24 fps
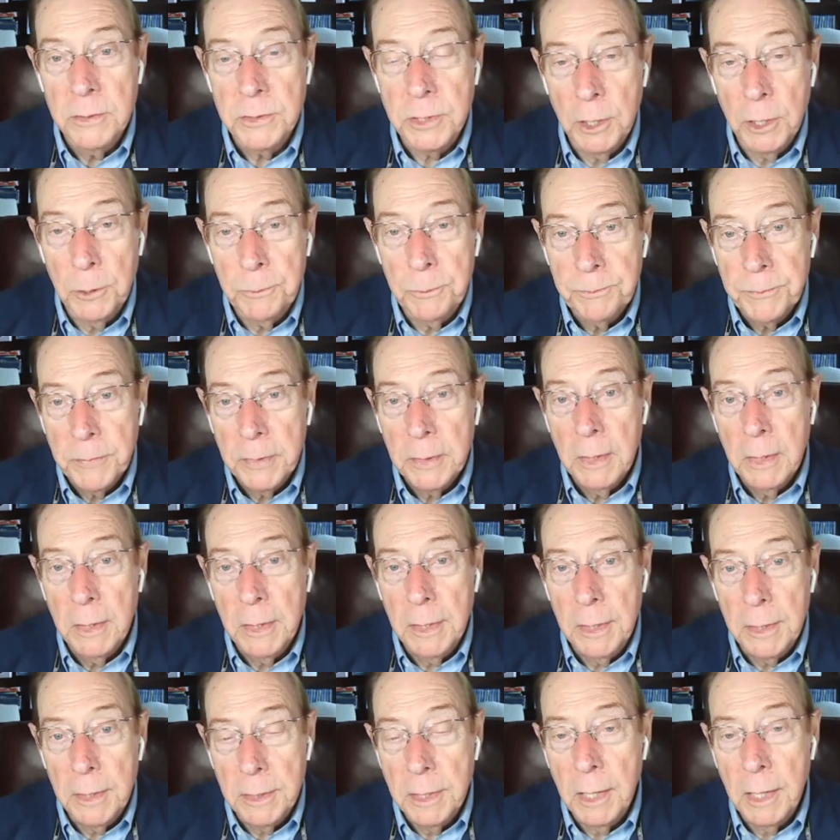So,
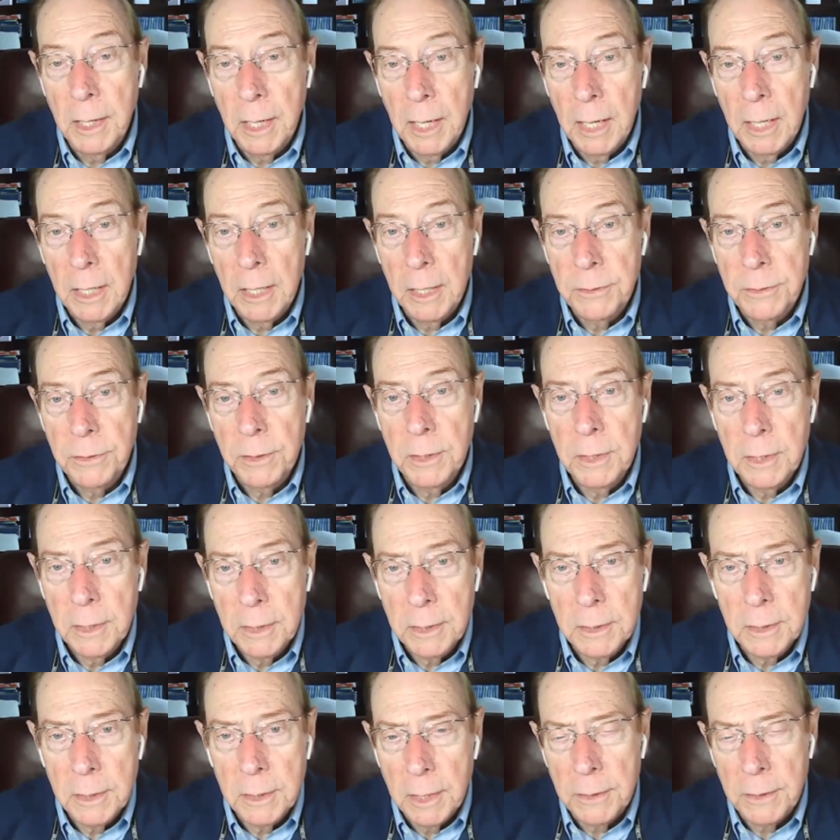uh, yeah, I, I, think
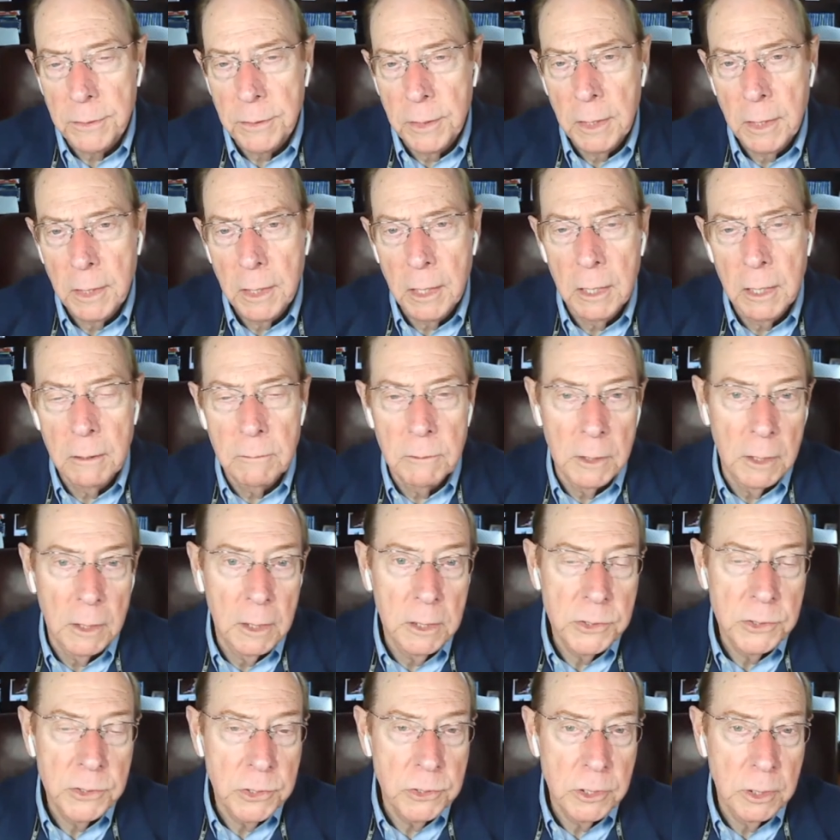uh, I think our
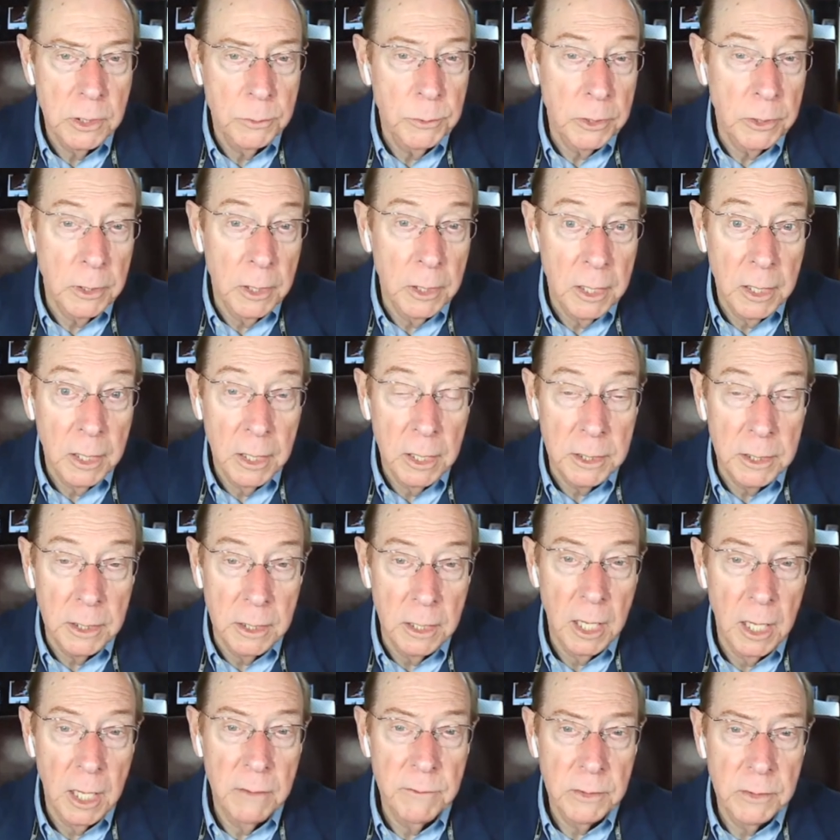relationship with God
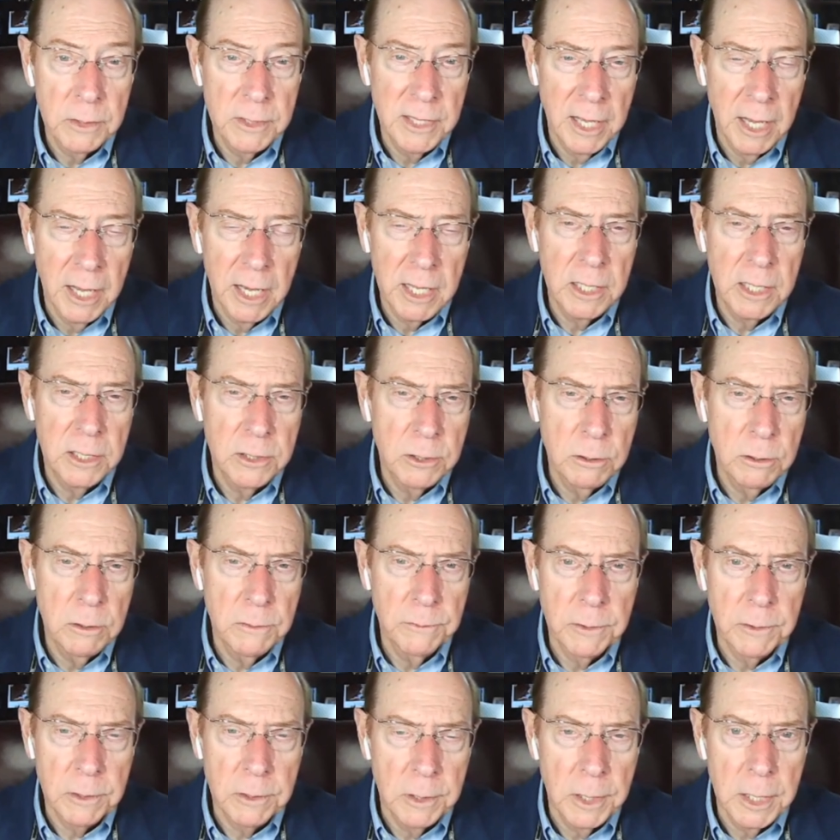and having the attitude
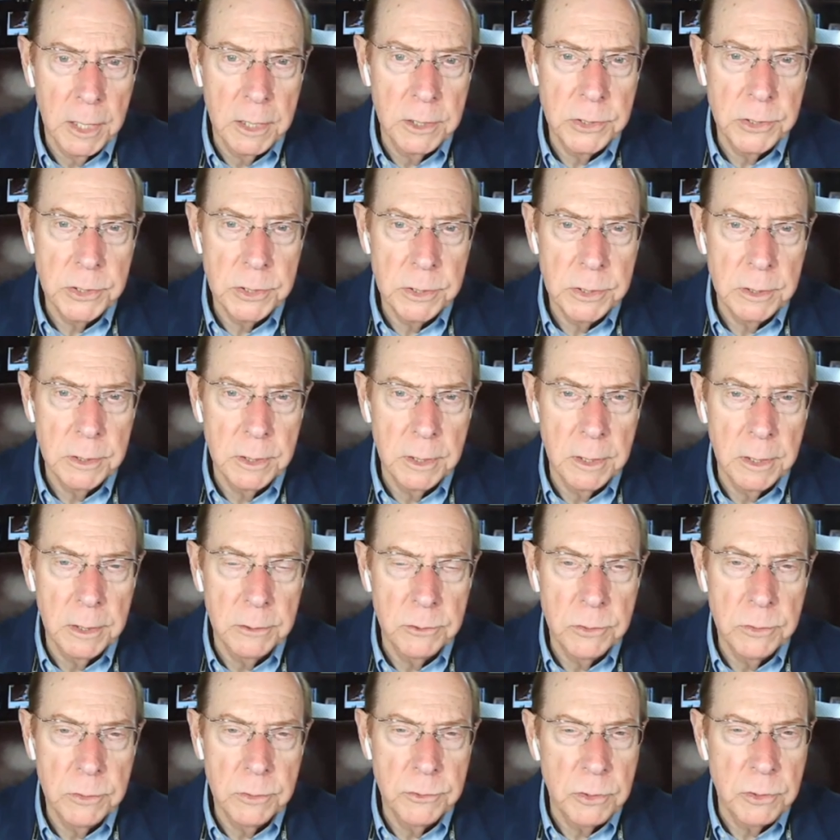of Christ uh,
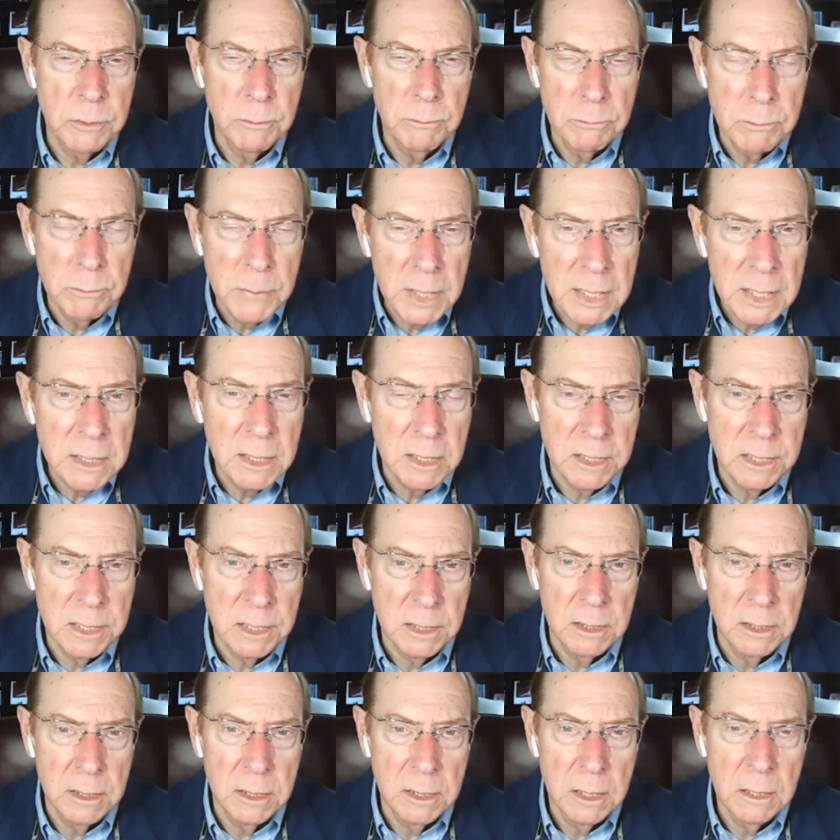
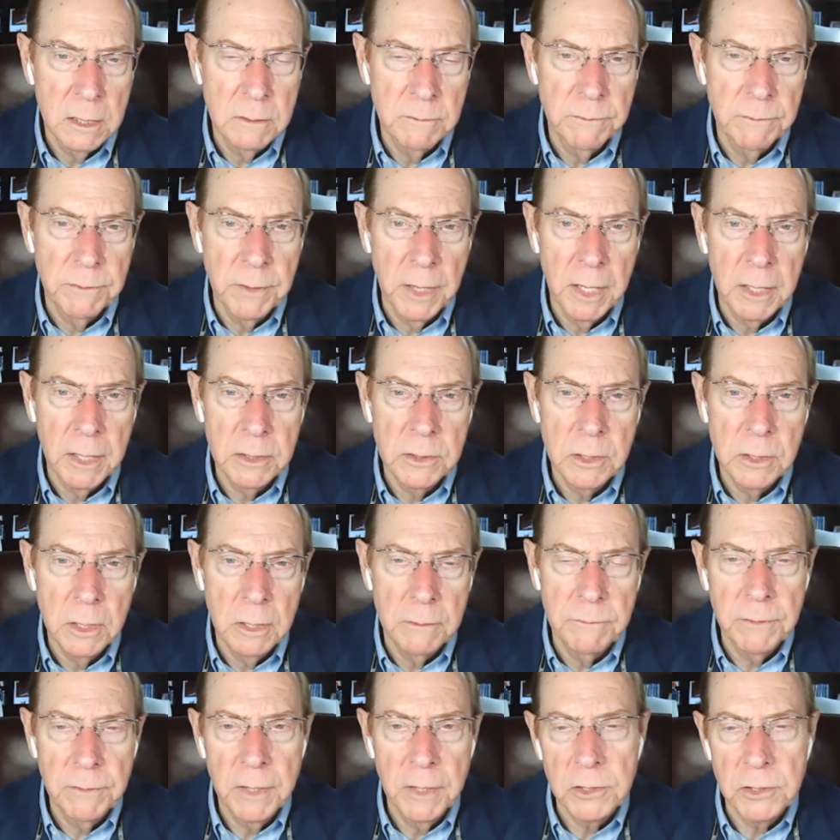tremendously affects
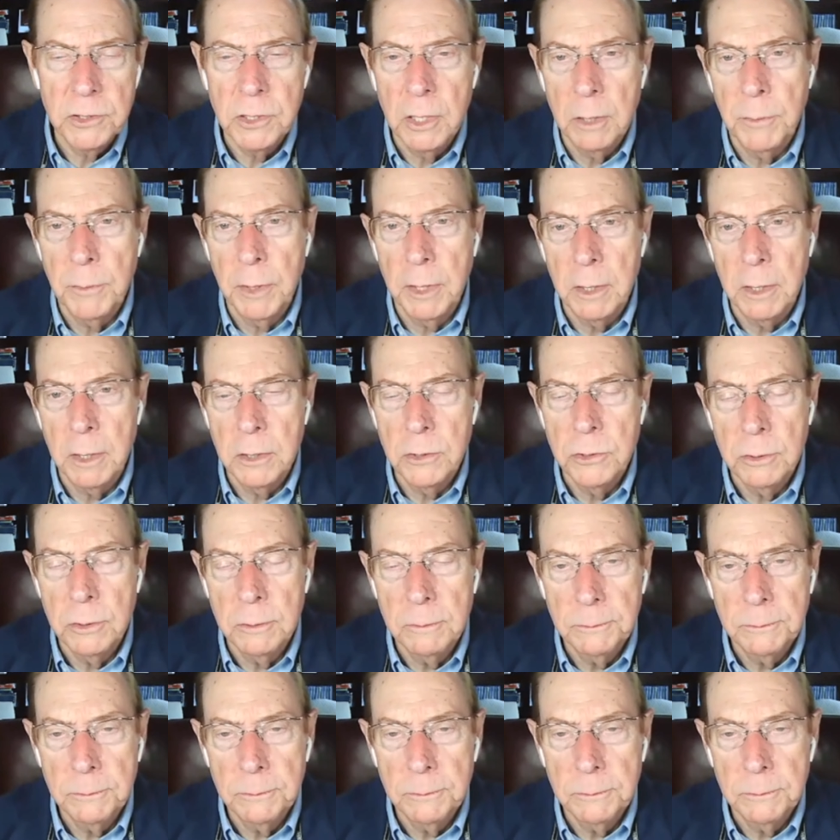affects our marriage.